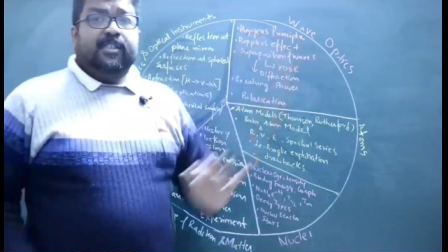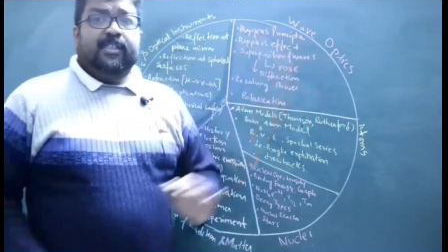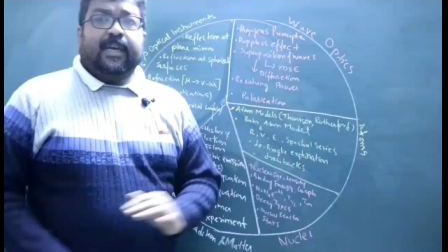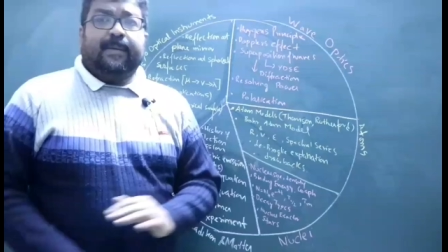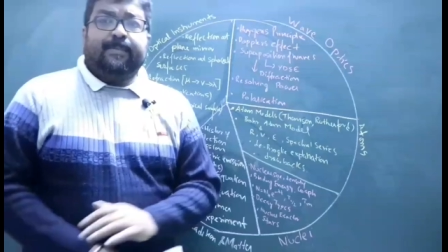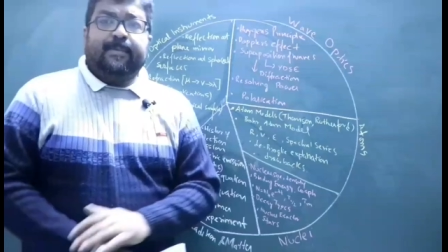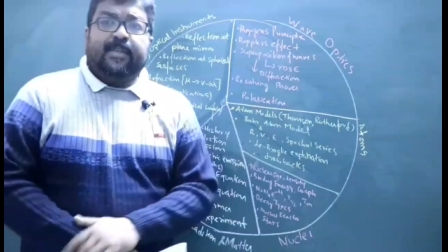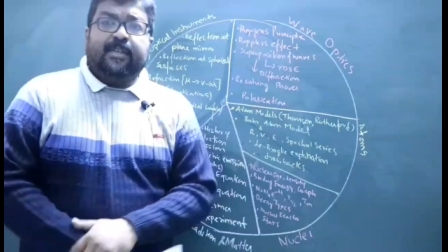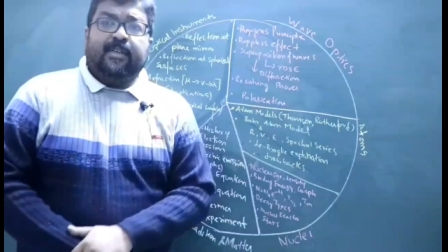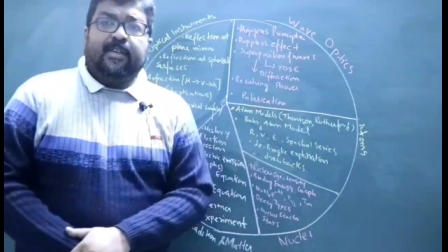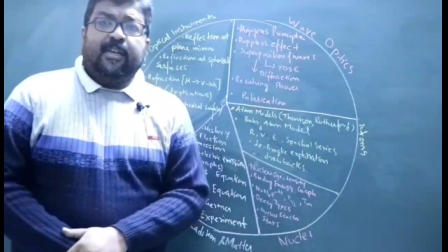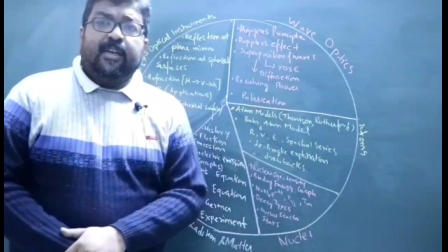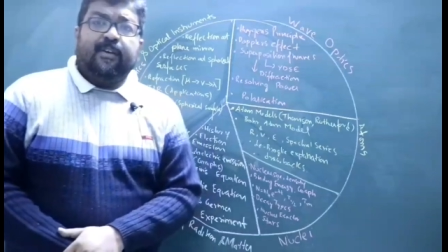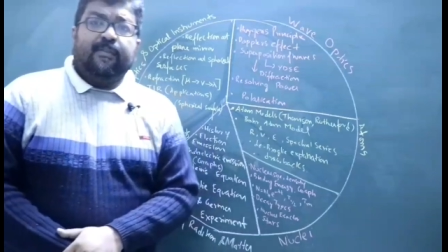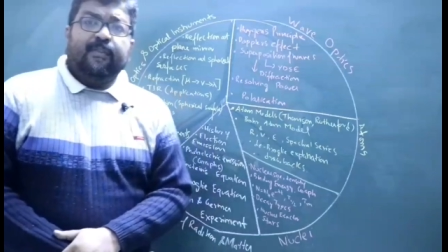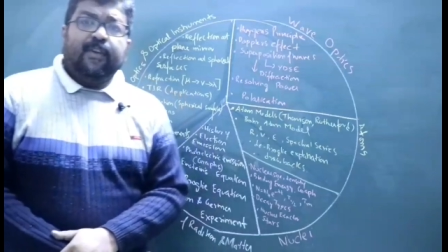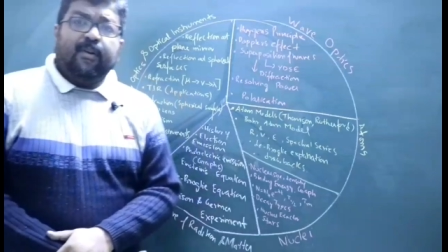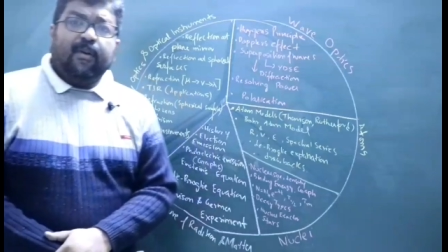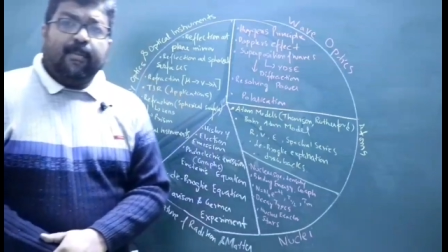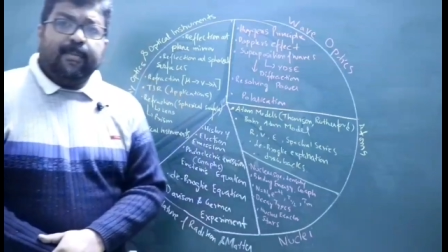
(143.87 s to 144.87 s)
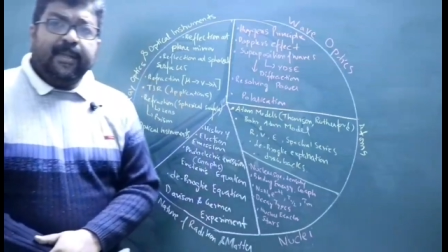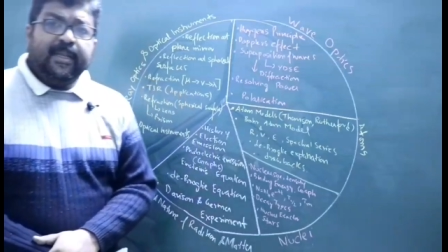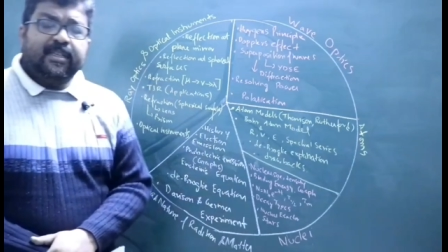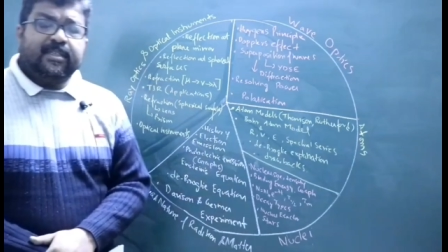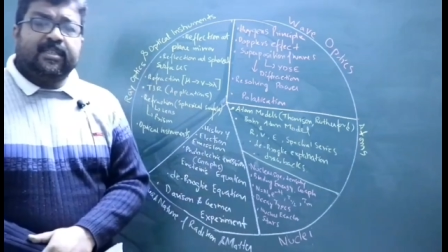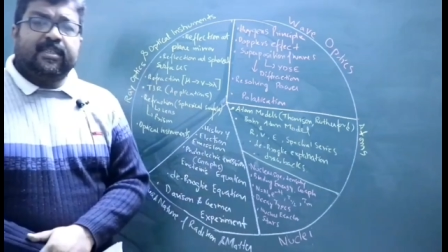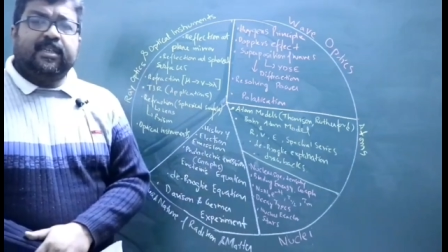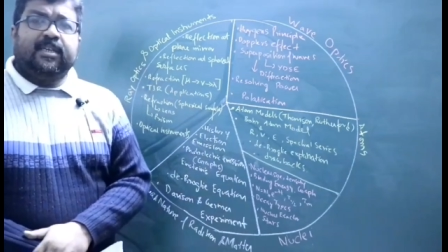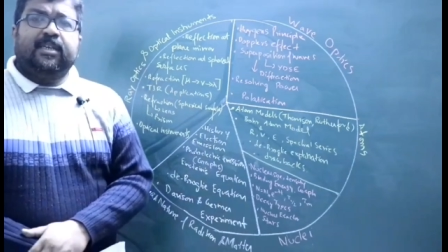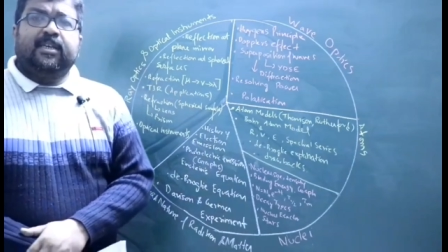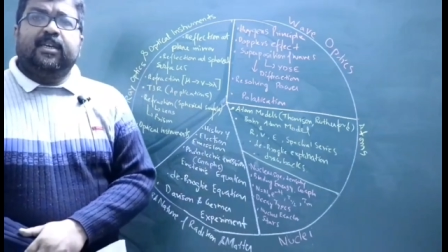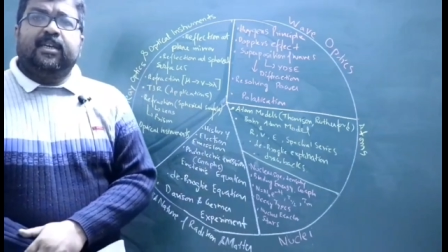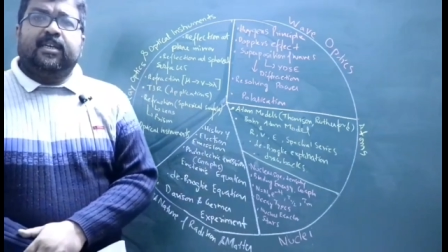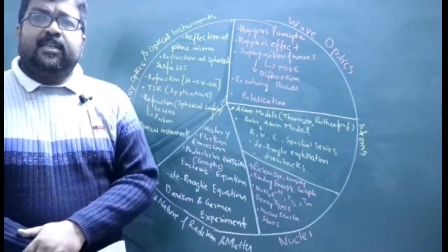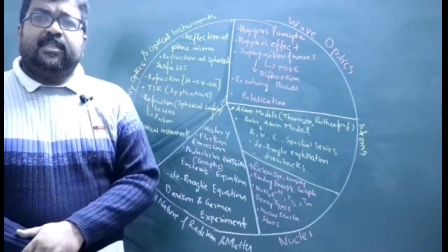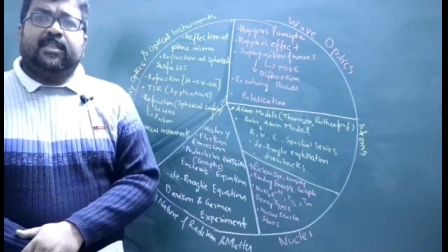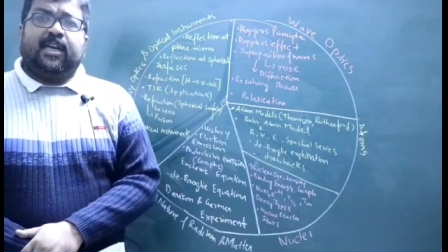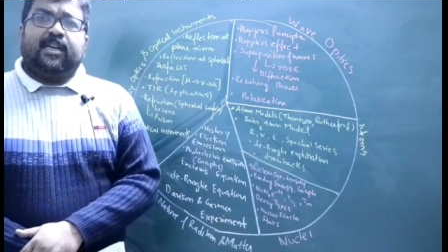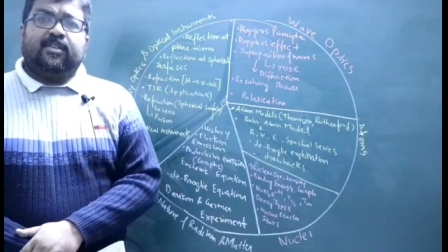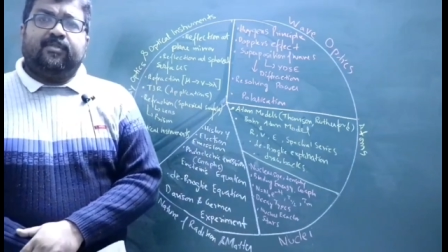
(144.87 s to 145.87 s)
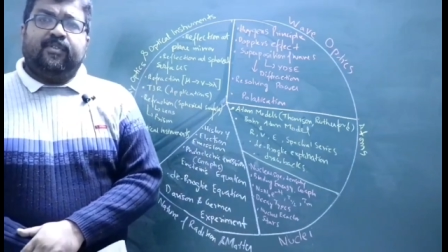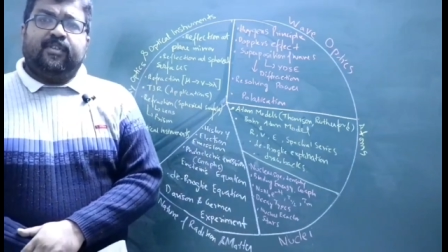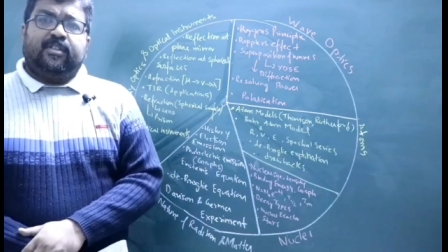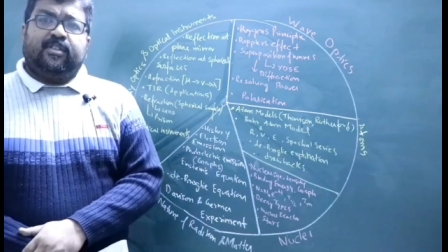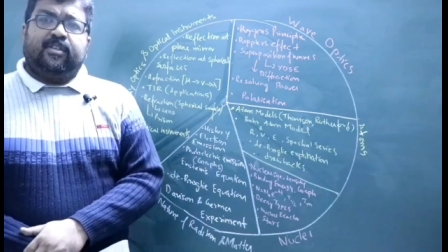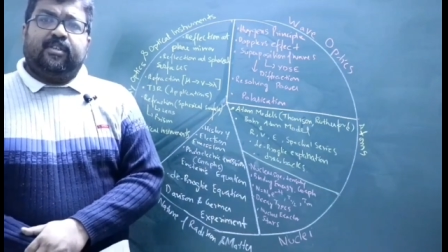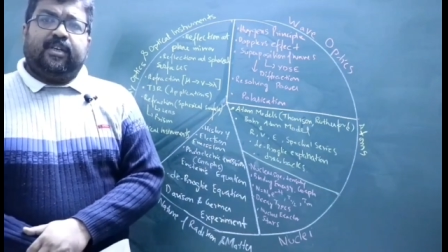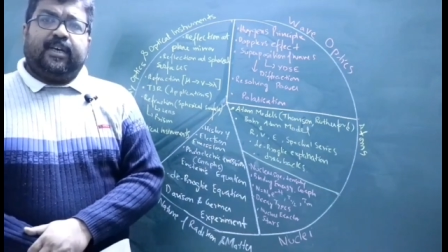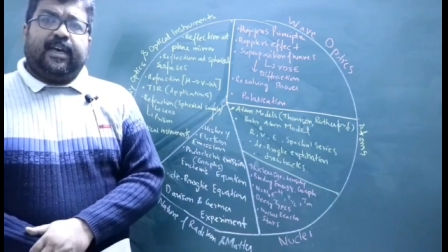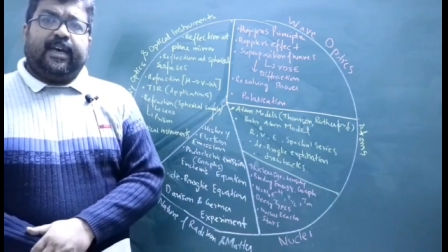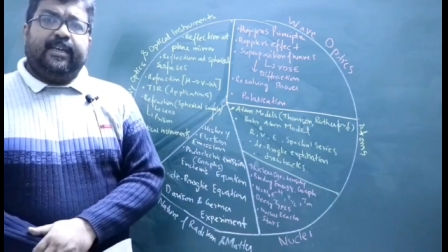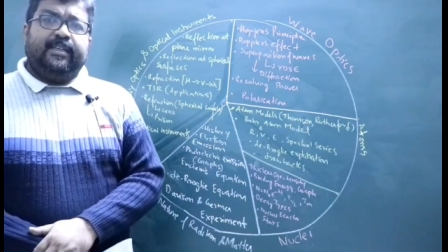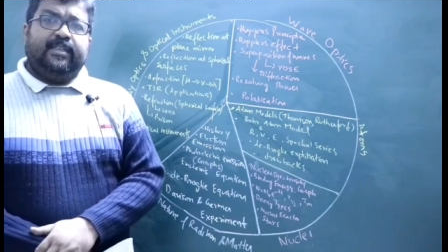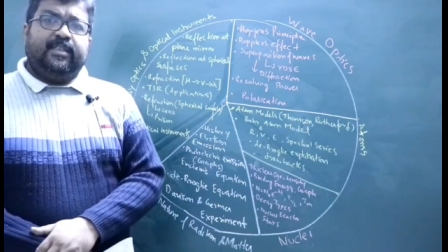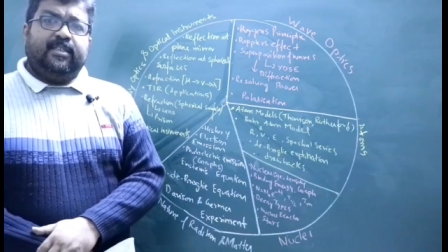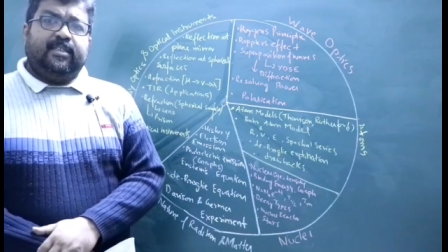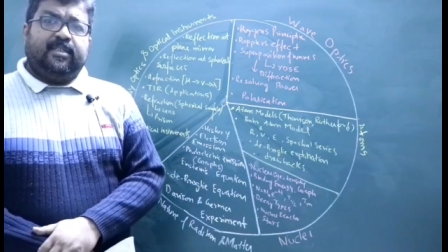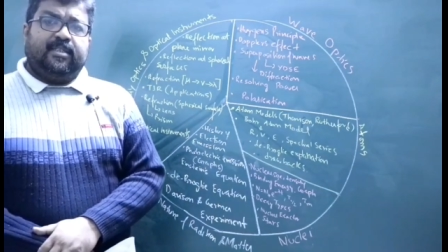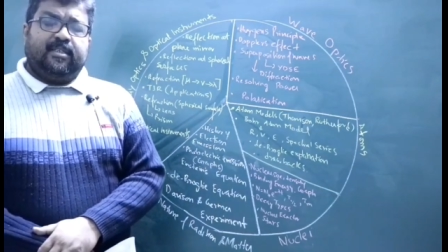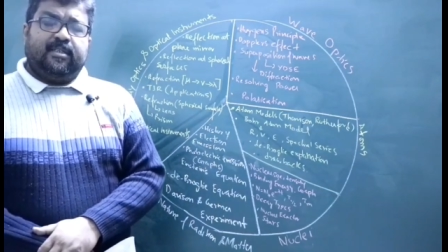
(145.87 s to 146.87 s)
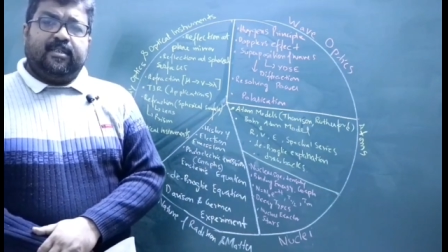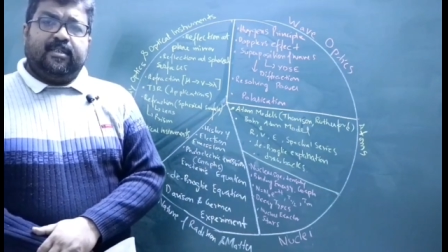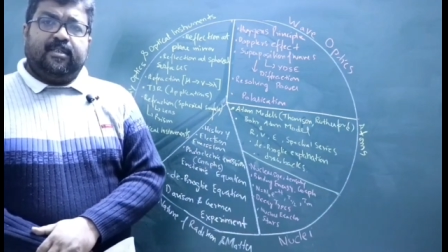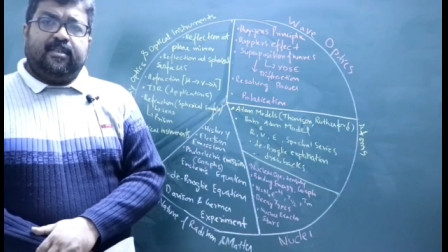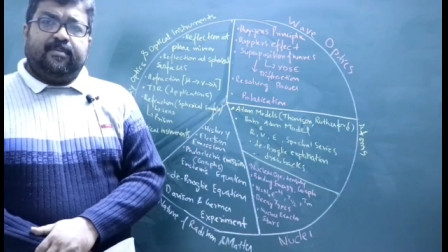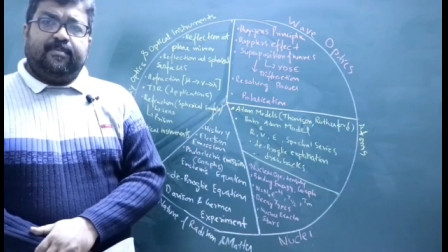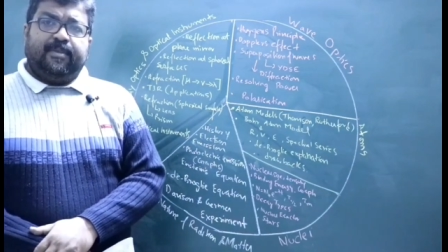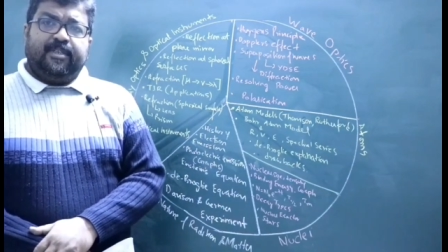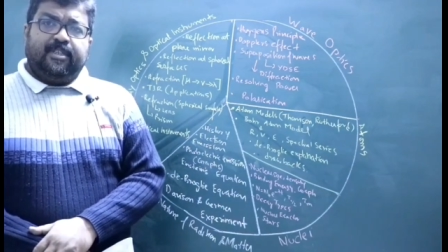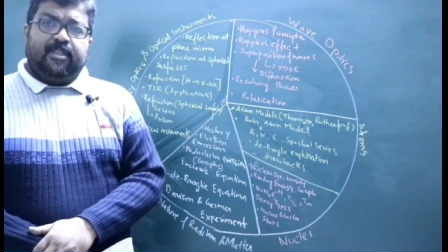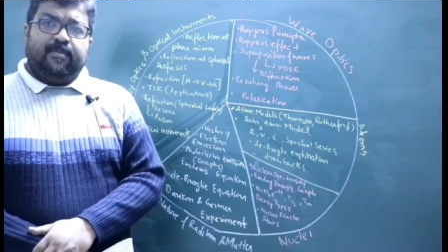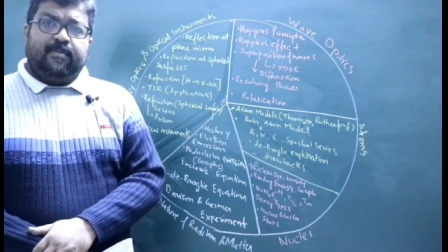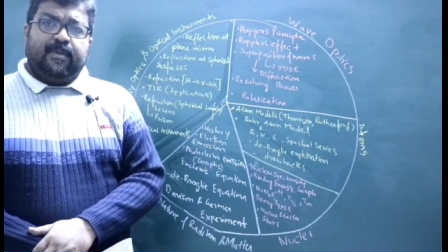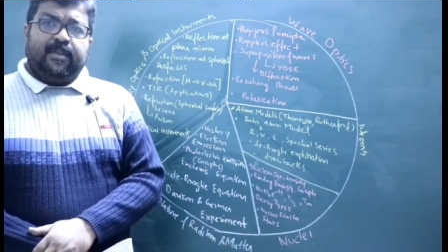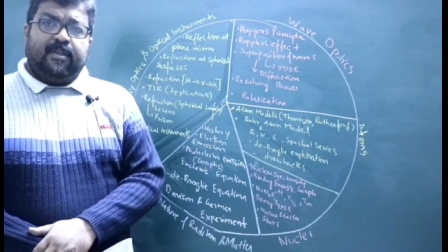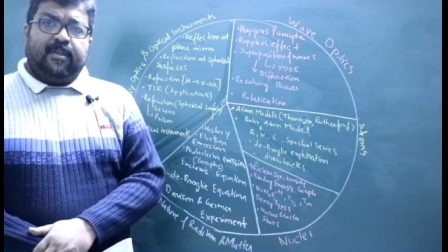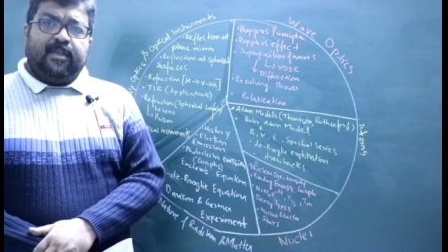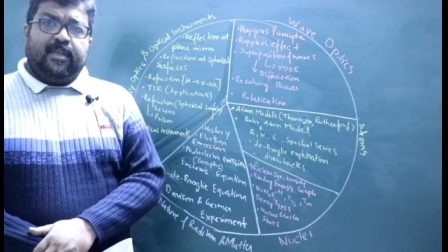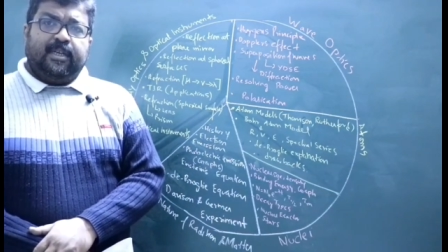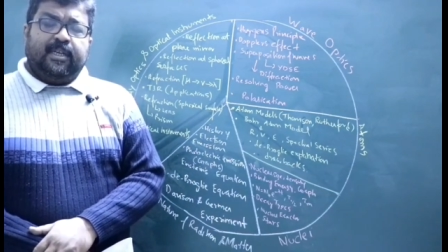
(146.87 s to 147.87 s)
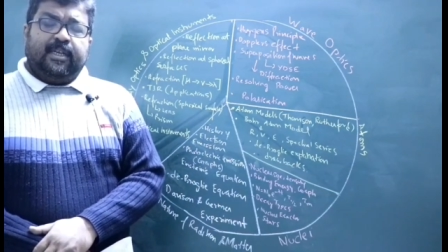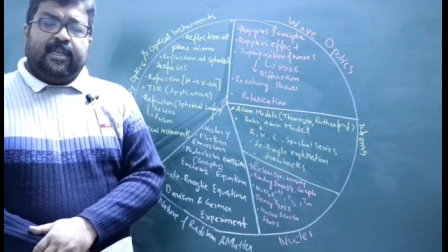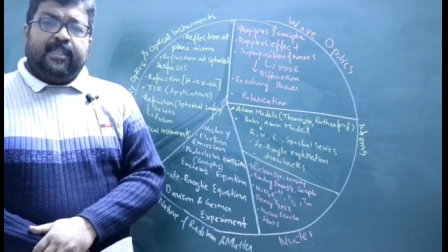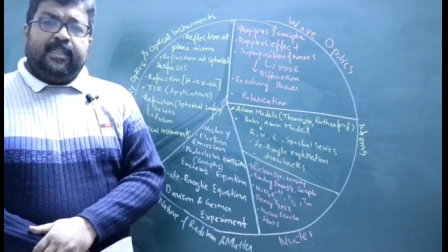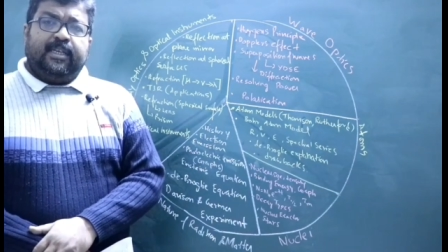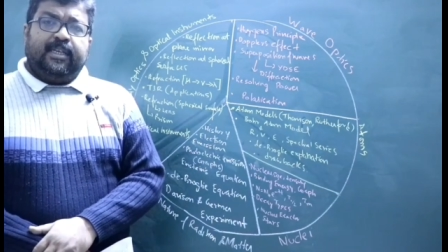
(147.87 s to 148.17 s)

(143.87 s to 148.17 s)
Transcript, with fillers: uh, chapter wave optics starts with Huygens uh, principle,